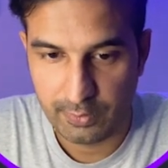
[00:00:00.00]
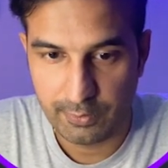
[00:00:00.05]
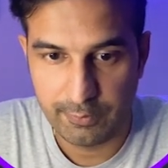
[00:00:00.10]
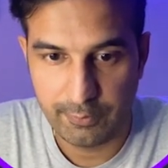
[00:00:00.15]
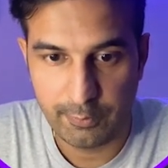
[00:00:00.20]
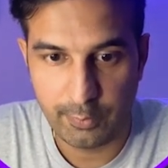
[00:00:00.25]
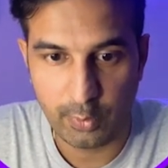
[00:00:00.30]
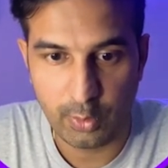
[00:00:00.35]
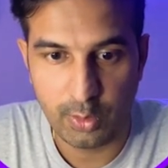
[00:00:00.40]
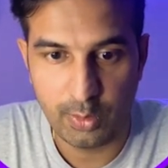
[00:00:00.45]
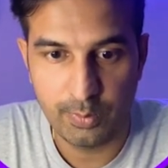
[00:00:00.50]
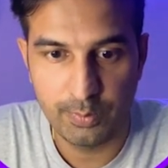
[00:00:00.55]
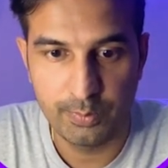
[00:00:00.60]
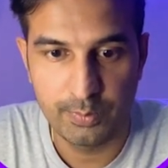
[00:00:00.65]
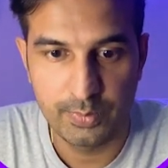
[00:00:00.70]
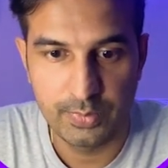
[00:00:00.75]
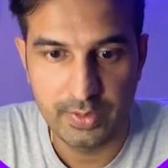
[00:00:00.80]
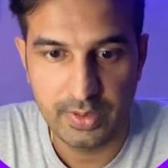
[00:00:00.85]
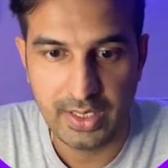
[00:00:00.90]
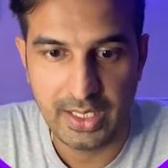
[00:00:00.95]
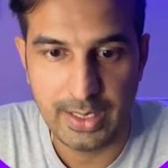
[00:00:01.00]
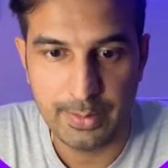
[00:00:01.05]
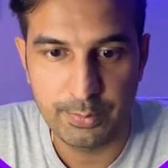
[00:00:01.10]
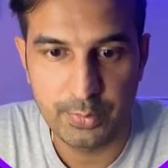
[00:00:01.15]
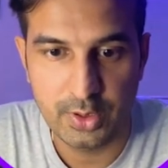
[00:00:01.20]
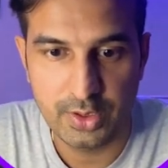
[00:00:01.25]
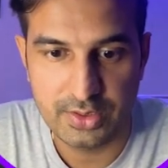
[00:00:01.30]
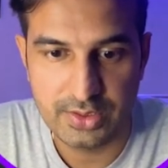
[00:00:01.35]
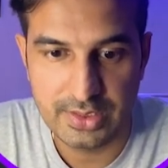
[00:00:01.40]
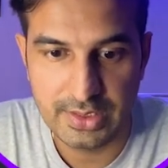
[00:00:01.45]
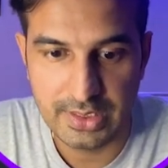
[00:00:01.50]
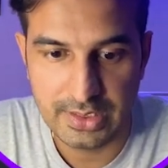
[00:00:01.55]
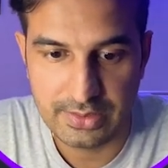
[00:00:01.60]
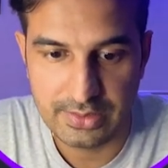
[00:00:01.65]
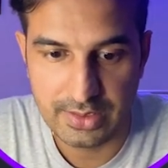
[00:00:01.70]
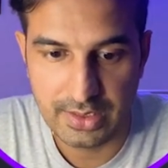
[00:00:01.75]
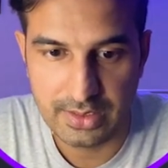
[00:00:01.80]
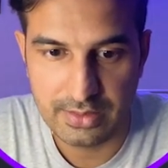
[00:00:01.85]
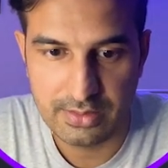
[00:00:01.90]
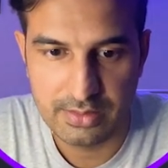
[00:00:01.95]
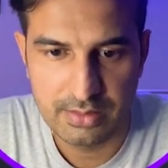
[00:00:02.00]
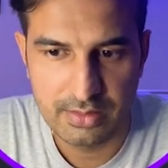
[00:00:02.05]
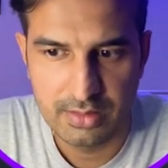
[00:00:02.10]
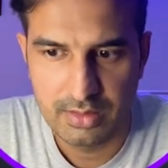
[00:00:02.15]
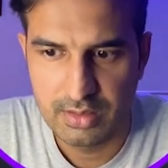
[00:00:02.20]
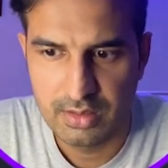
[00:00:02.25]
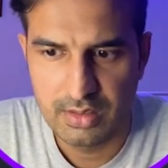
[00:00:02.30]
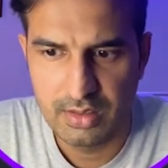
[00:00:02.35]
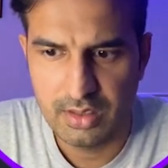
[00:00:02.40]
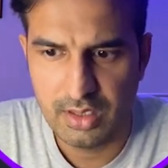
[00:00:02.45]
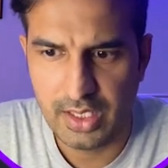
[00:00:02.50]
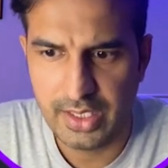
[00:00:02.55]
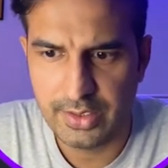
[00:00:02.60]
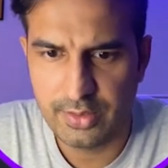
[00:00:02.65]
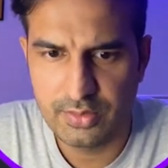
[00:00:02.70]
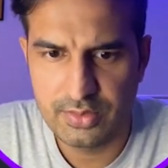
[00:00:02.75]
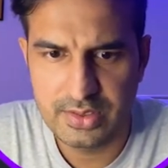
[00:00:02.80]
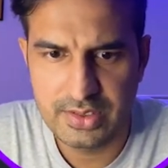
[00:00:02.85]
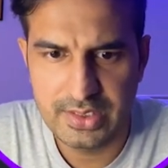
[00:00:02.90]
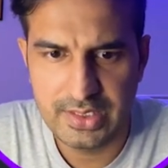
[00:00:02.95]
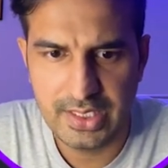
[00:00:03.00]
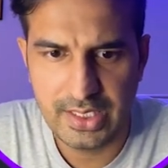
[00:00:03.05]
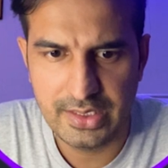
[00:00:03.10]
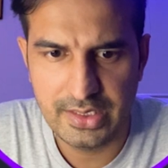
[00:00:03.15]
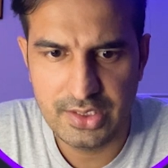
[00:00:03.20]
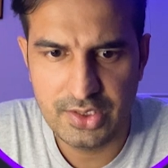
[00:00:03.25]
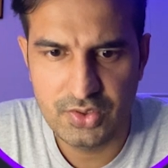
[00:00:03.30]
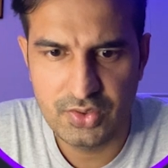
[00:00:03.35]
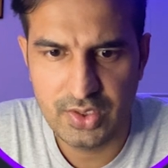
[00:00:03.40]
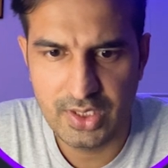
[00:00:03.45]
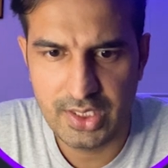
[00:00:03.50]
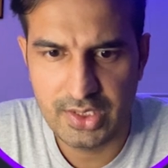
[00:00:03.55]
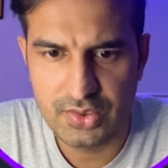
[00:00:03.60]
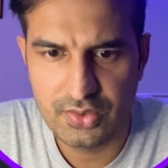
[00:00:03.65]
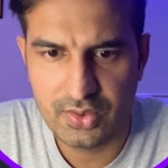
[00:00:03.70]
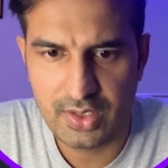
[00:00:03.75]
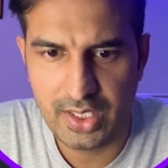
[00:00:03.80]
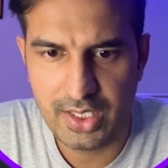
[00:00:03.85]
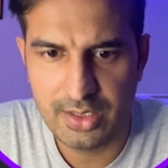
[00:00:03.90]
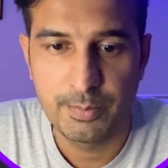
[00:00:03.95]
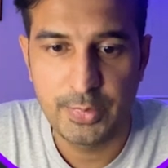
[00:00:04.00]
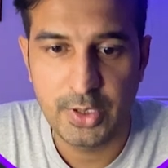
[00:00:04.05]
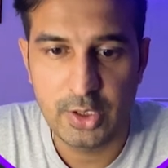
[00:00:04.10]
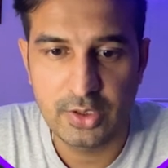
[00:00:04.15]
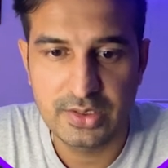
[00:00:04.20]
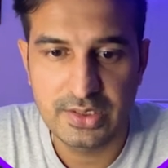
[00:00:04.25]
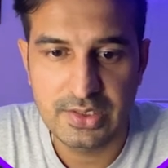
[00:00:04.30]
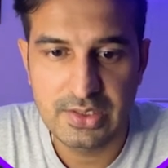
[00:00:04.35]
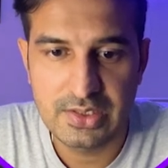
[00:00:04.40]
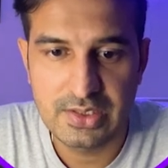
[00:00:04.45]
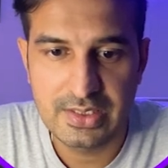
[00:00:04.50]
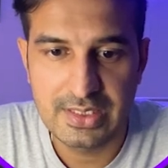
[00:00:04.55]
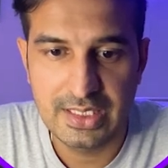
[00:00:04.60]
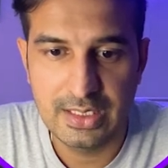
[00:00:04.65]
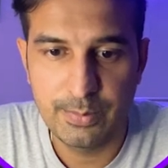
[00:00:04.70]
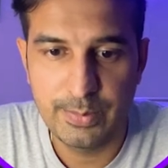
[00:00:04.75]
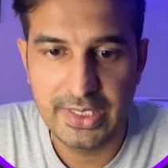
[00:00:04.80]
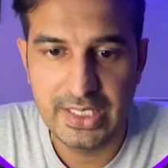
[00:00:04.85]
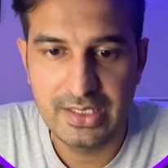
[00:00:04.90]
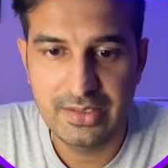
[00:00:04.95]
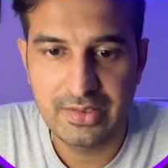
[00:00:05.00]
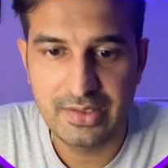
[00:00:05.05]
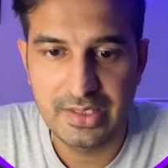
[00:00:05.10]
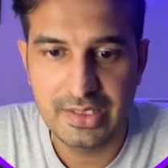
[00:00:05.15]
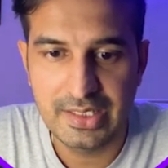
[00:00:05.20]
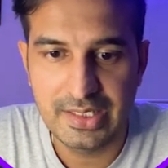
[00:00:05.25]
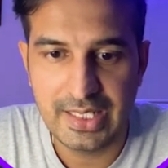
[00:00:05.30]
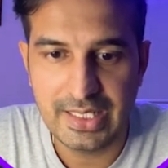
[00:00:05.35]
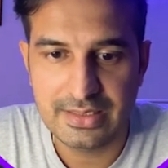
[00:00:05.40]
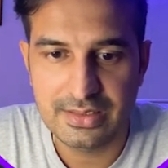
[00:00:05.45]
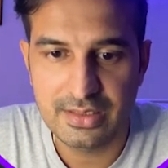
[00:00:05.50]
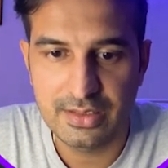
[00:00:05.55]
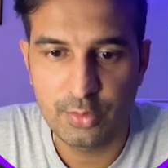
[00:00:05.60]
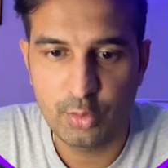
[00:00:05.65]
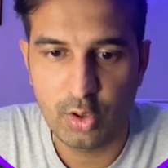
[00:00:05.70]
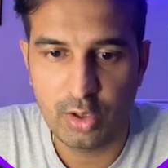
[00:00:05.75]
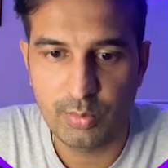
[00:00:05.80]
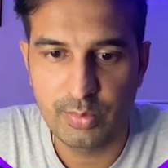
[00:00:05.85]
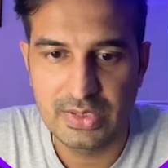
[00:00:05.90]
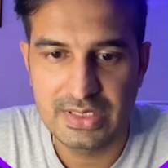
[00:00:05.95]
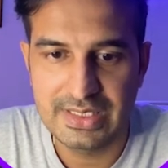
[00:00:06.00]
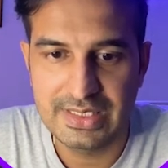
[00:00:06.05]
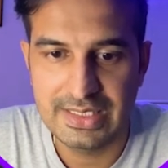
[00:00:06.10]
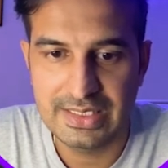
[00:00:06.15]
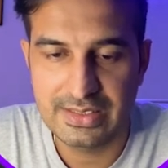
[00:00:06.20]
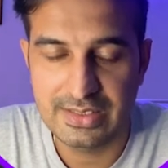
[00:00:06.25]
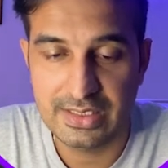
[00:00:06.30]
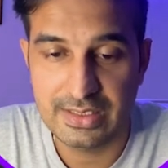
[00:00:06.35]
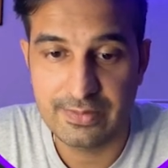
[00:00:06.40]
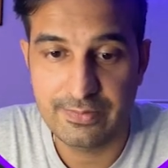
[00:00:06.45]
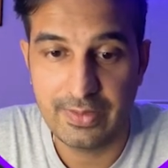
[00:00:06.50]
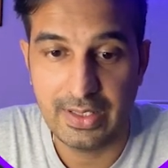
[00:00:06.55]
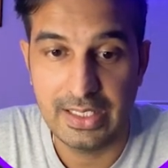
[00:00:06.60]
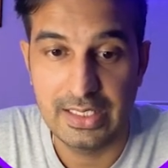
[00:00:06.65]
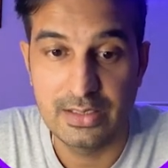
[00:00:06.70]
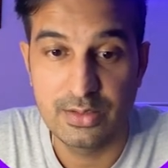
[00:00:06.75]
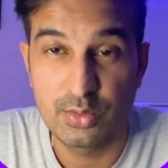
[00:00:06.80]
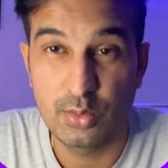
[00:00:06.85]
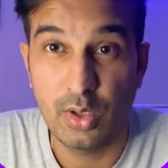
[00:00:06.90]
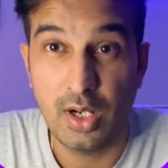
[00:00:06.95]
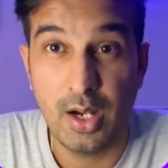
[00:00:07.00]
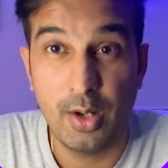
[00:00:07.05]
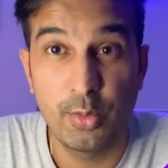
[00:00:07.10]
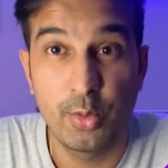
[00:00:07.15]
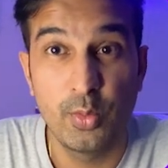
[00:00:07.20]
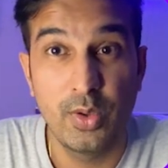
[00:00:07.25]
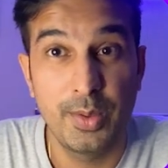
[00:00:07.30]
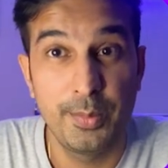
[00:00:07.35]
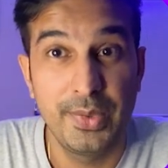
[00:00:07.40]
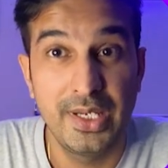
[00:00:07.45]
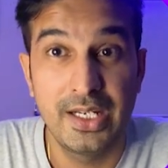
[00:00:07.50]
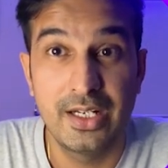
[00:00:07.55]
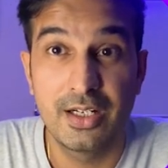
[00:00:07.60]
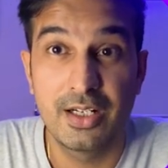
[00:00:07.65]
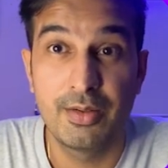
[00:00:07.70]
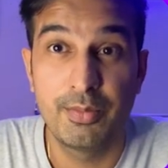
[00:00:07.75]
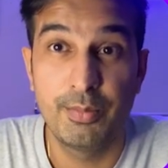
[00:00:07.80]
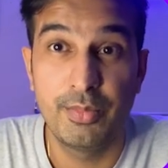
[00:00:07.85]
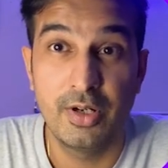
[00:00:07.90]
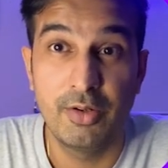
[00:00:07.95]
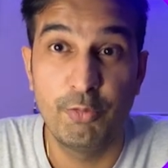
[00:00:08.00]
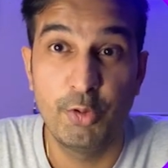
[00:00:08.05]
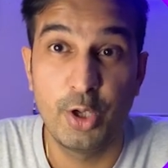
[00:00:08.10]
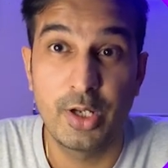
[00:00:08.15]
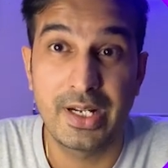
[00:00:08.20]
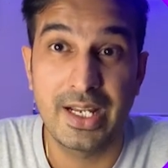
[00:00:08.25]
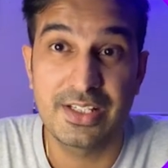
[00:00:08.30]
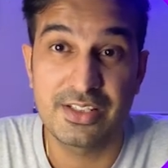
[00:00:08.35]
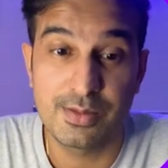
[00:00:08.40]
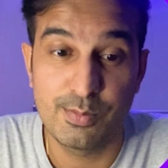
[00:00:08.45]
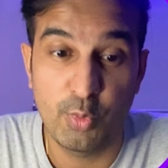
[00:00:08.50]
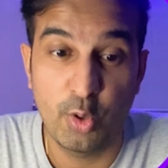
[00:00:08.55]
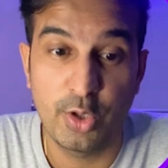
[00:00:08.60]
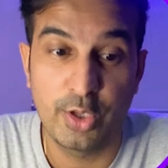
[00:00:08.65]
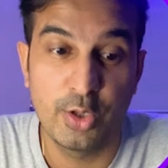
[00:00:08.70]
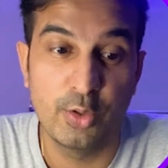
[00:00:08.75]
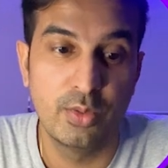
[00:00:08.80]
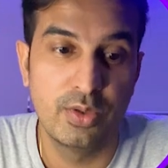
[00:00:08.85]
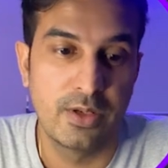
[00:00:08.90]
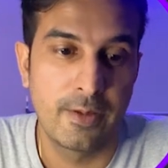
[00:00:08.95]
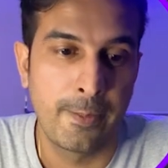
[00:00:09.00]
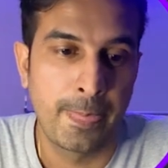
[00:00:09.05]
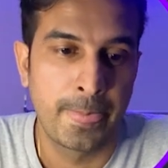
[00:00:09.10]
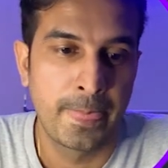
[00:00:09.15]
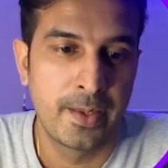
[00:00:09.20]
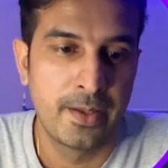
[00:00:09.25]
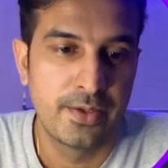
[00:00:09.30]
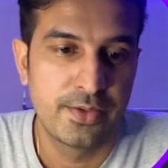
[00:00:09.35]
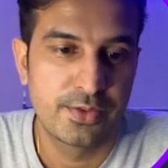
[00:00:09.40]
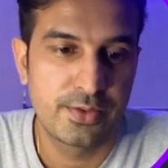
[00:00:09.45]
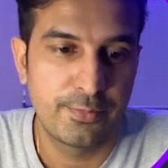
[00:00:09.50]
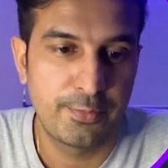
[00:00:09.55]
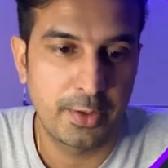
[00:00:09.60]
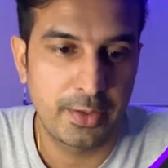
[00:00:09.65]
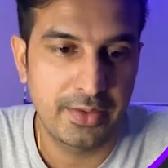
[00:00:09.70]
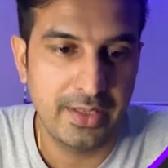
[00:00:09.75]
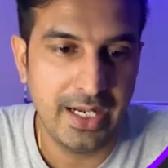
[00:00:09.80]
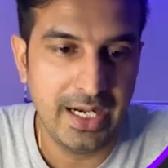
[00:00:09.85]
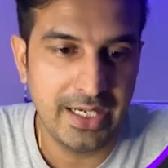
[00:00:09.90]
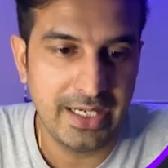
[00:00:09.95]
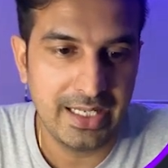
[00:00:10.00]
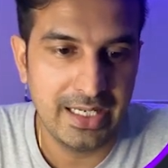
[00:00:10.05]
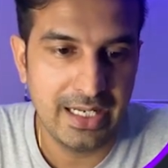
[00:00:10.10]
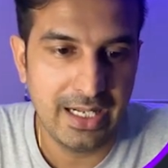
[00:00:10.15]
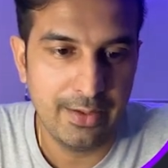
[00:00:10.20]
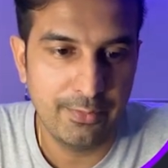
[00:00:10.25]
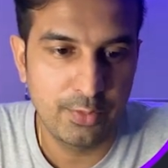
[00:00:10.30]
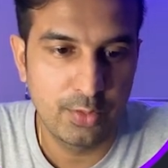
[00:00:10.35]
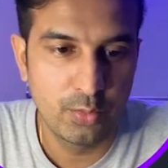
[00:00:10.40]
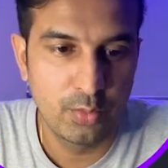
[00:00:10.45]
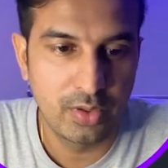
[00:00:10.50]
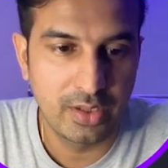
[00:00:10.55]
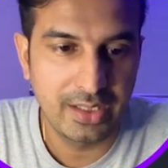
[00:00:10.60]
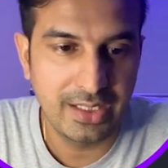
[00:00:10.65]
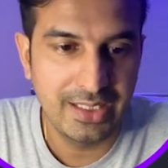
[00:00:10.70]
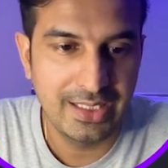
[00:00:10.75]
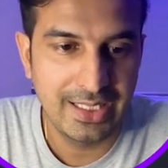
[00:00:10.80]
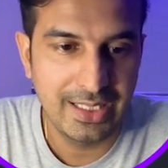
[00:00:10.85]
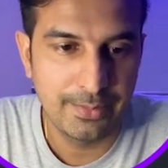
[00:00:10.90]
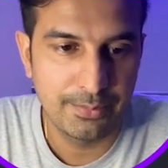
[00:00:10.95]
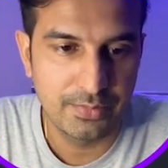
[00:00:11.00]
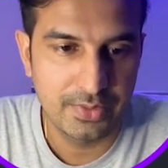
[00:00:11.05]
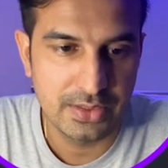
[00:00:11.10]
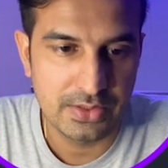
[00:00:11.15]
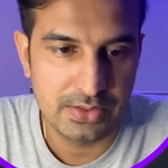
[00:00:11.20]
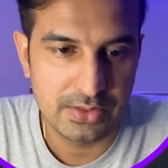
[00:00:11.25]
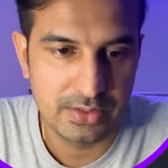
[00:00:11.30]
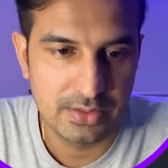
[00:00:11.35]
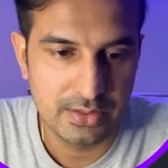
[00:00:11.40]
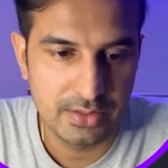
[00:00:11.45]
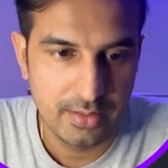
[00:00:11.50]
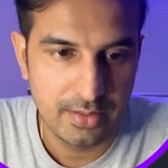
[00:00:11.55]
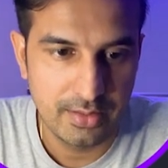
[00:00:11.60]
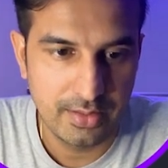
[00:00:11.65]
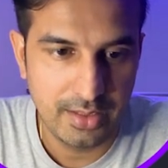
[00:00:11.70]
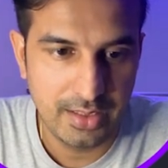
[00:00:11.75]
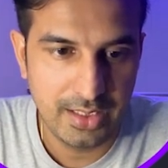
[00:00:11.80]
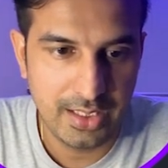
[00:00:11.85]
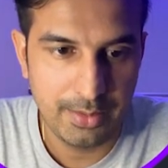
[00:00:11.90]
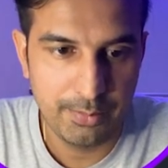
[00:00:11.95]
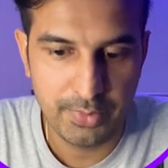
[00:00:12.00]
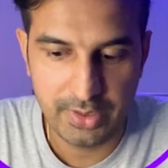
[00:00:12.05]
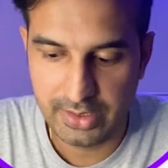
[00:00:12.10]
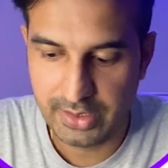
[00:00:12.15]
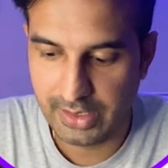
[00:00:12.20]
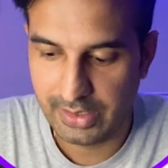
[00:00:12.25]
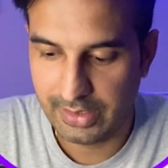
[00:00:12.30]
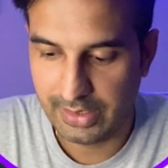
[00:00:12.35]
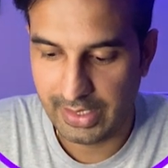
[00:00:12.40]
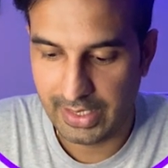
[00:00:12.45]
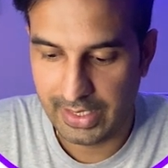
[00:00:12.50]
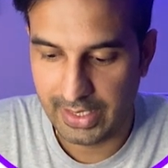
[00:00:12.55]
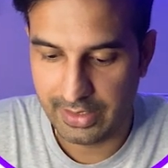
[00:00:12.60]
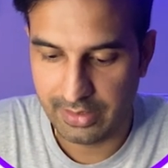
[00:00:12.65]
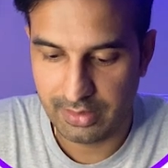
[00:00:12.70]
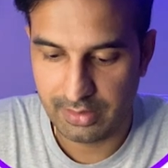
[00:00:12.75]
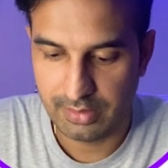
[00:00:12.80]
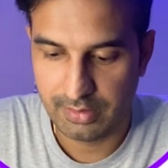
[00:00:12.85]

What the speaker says: from app.css, I don't see any change, right? Because it's still being treated as a normal CSS file. So how do I make it work as a module? So for that, I'll have to rename this. Rename it and add